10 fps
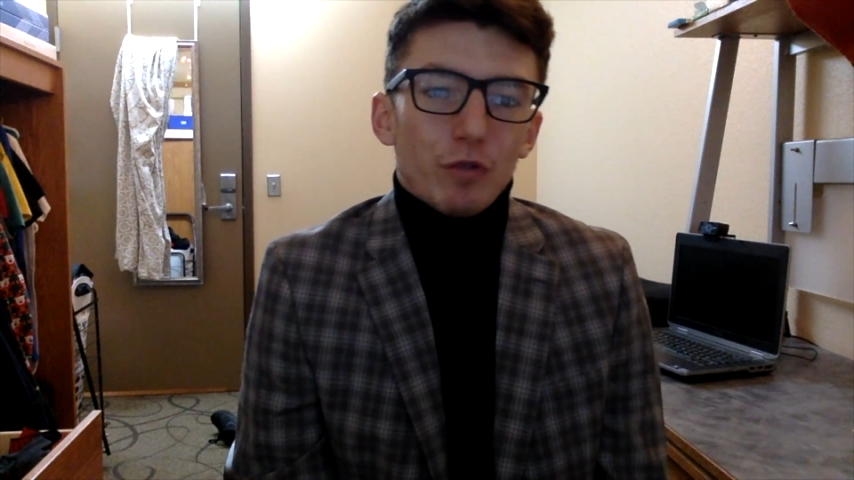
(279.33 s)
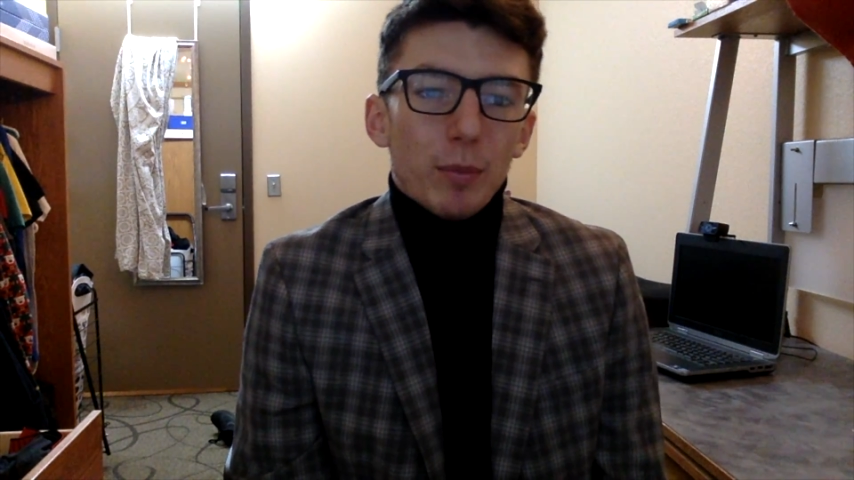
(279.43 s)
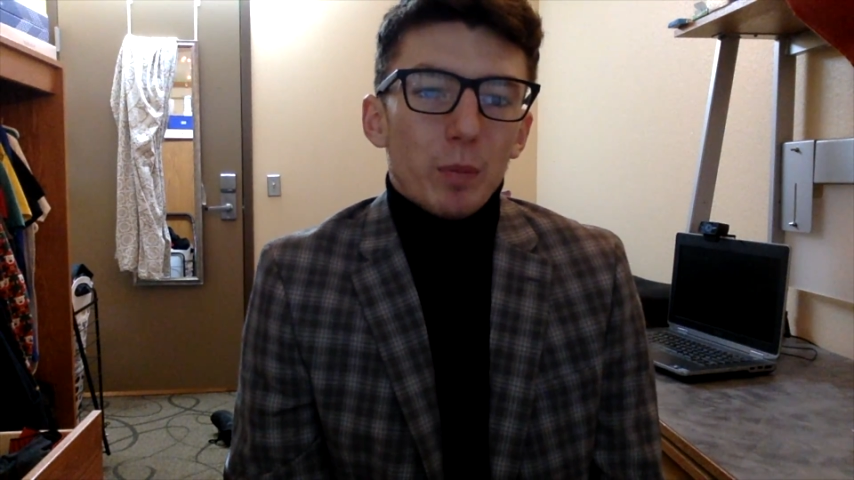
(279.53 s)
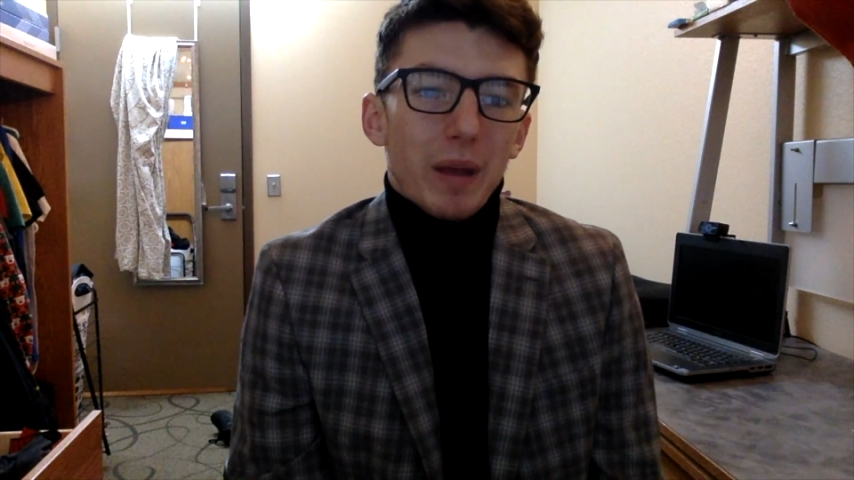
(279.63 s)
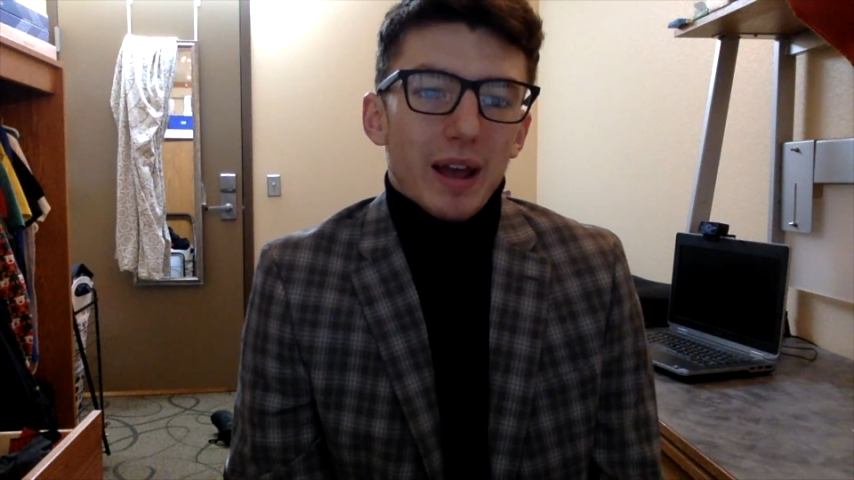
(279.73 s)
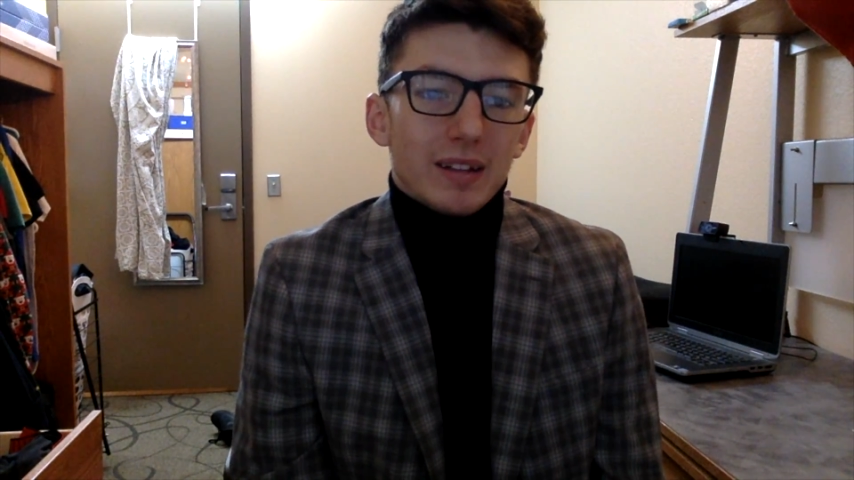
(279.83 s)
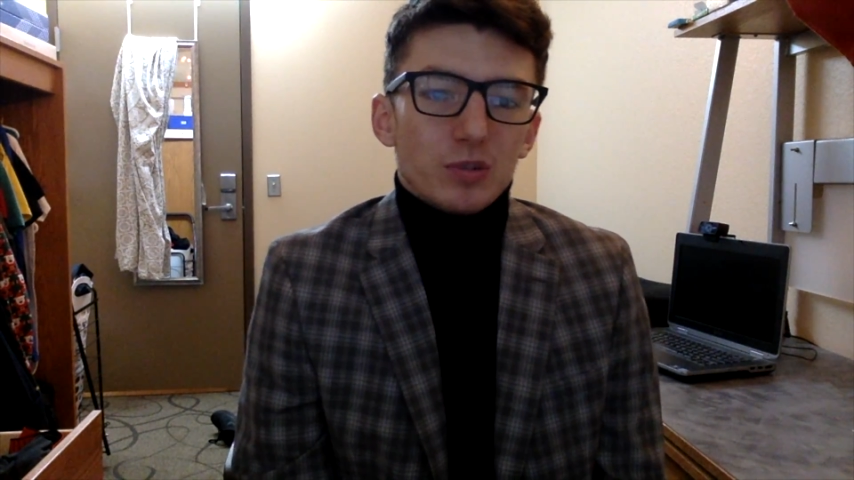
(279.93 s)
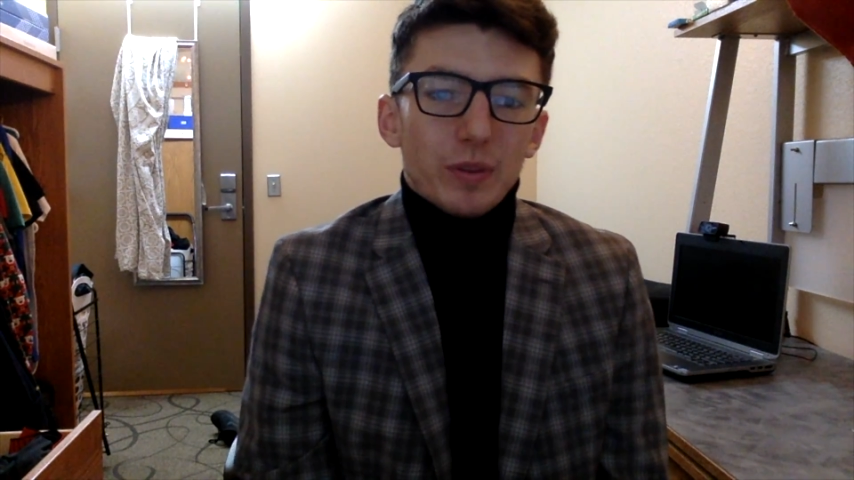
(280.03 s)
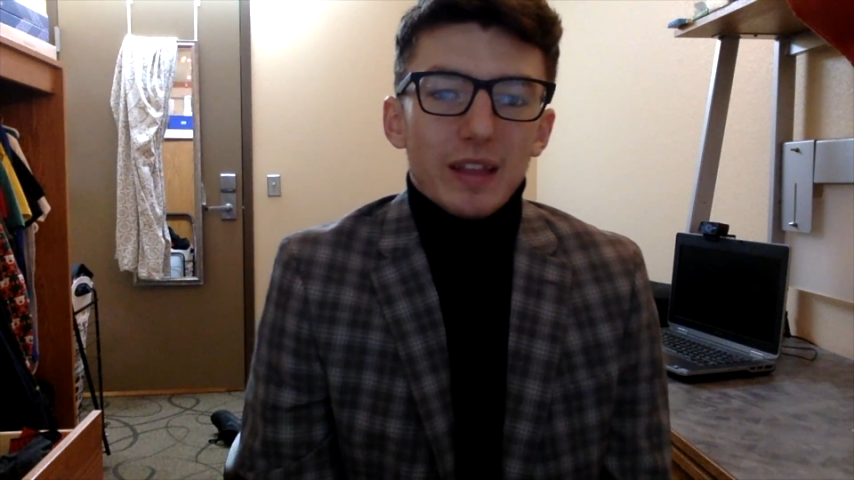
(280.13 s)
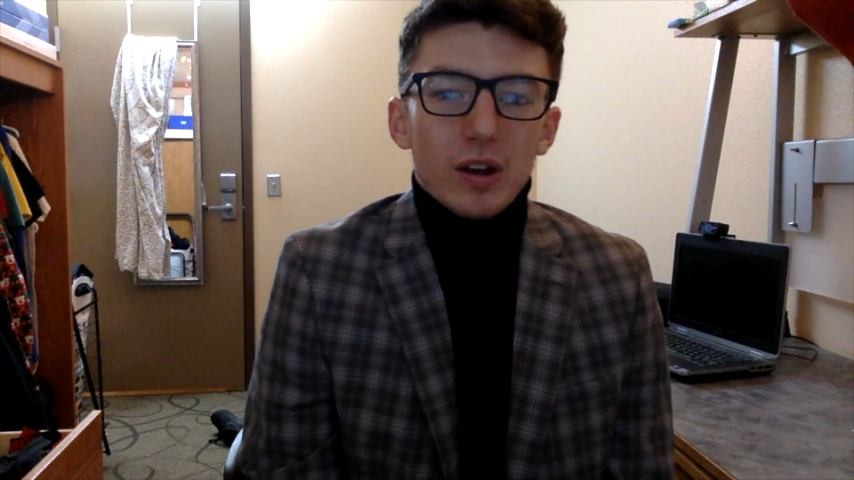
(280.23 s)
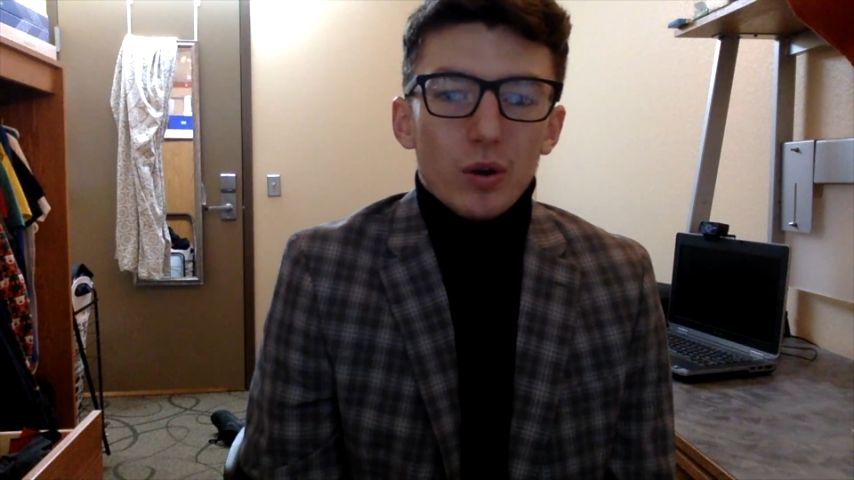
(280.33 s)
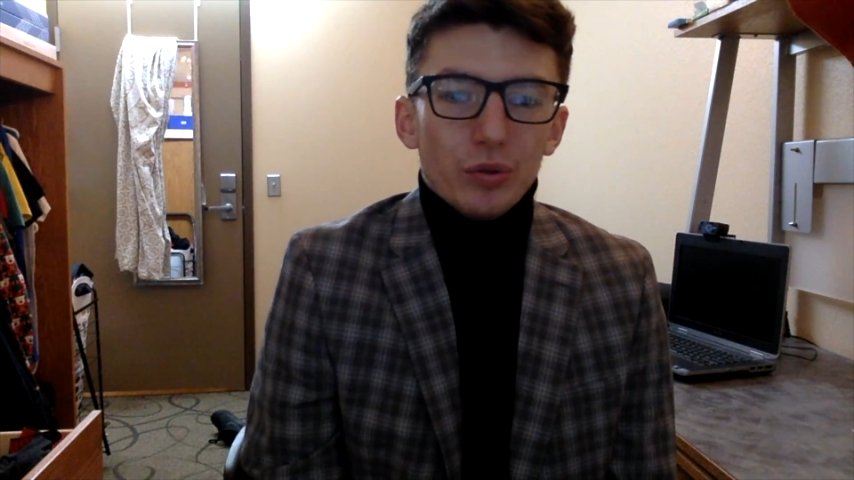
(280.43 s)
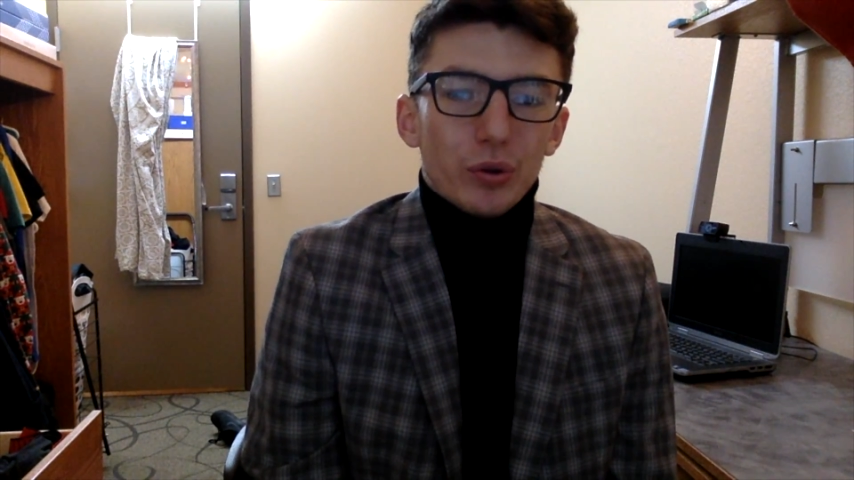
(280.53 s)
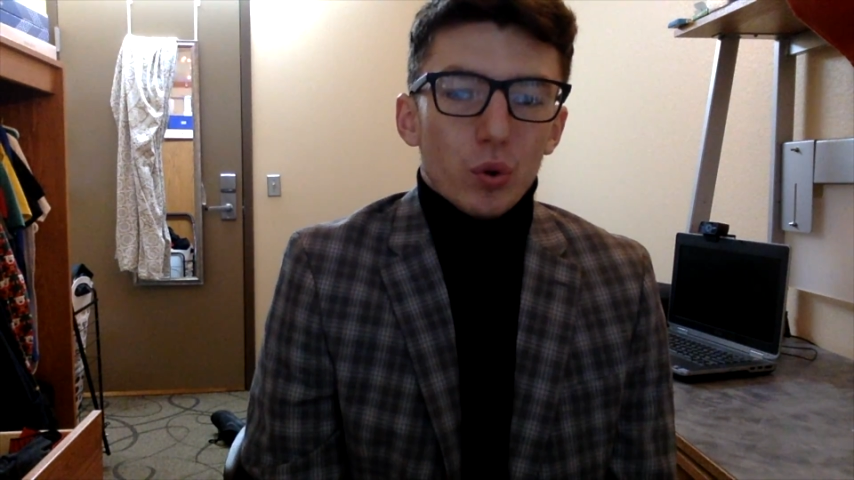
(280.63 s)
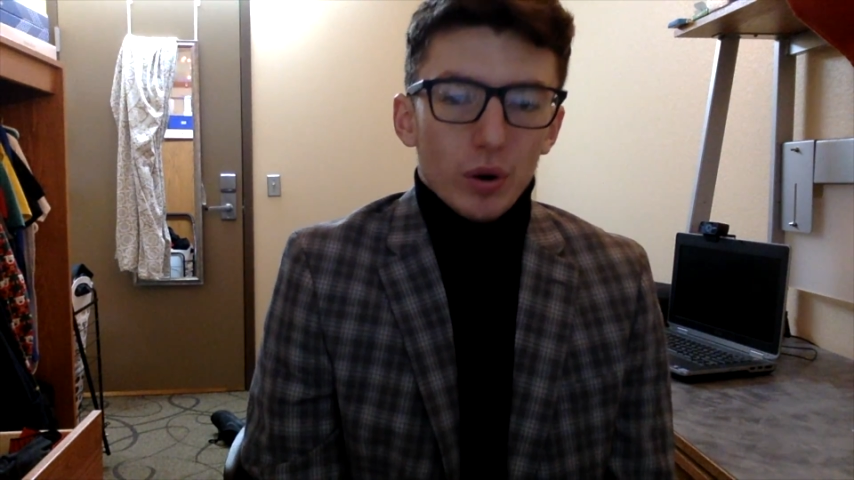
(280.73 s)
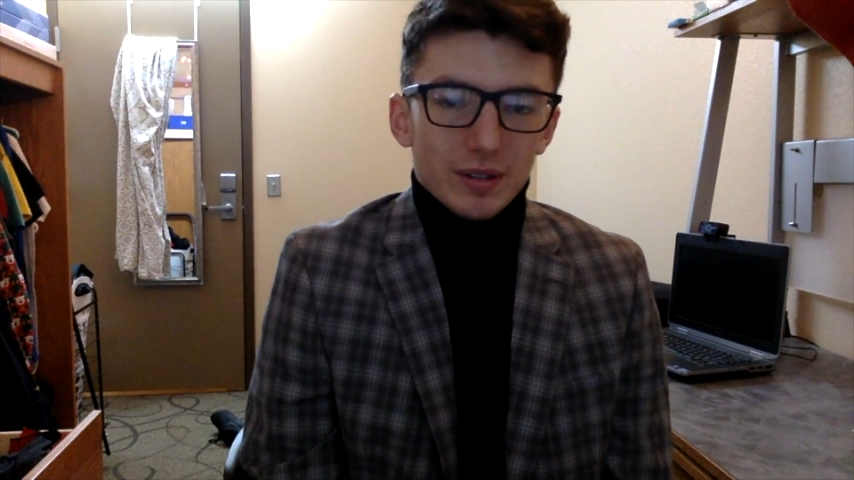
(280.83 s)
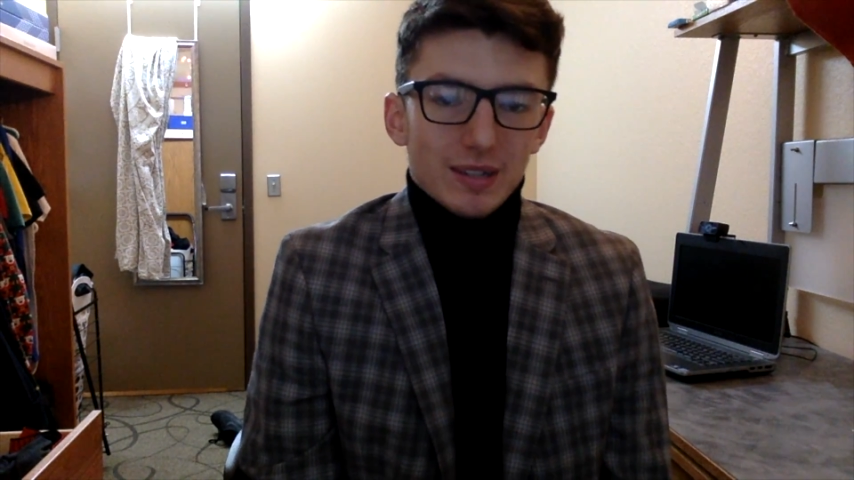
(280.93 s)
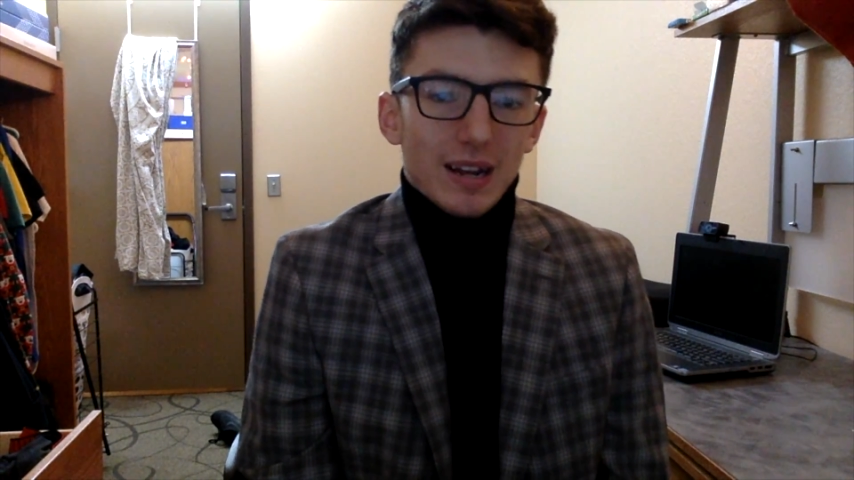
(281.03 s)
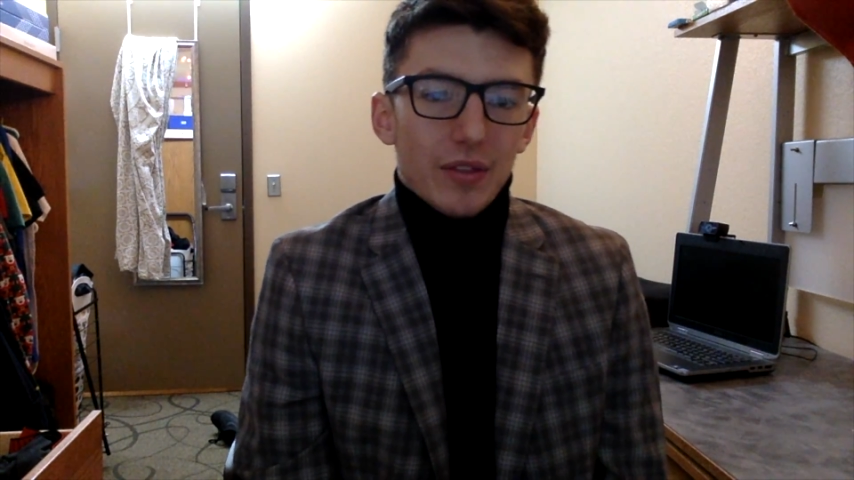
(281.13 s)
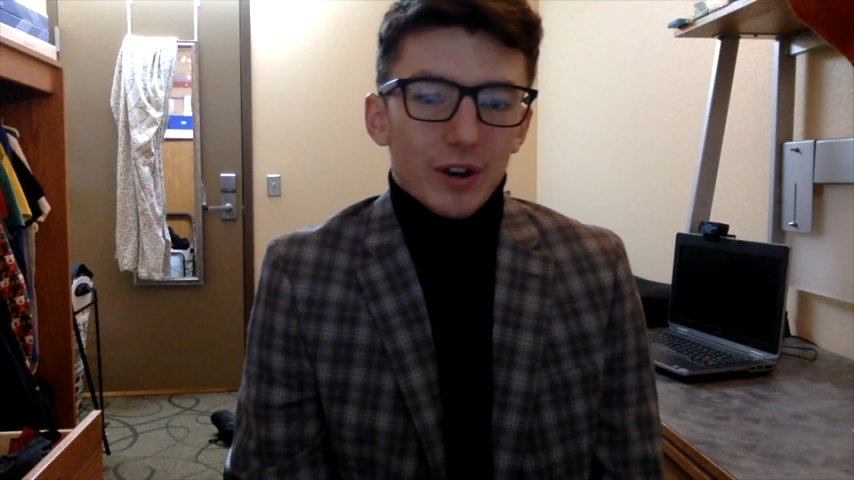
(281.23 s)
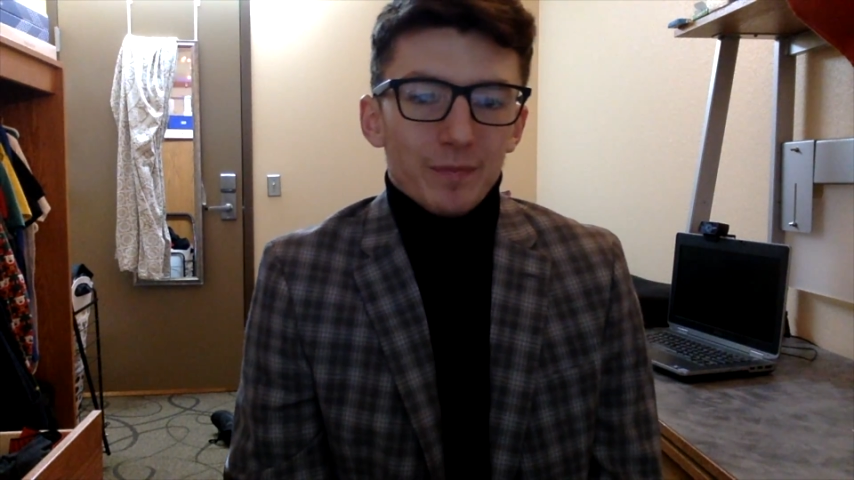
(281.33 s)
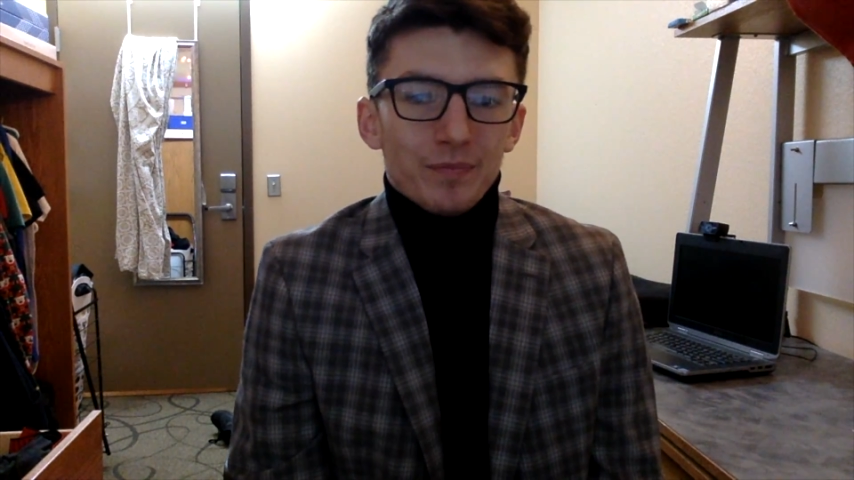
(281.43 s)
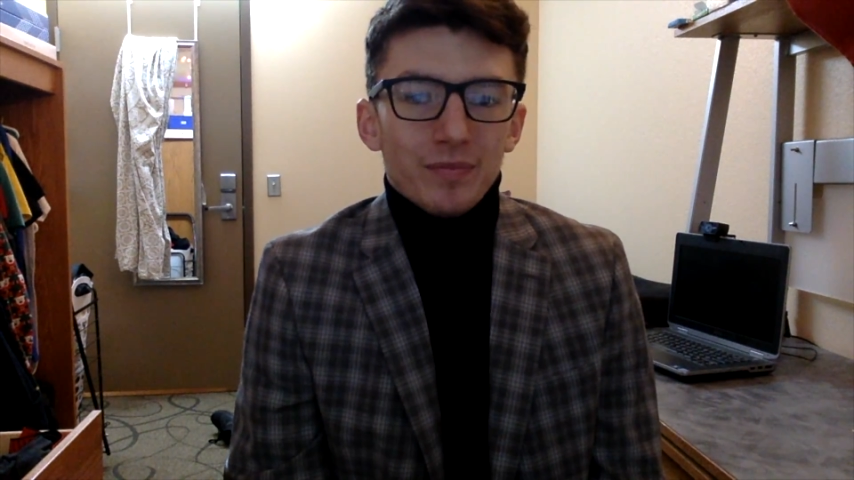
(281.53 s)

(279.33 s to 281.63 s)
rubber bands when they hold the quarks together.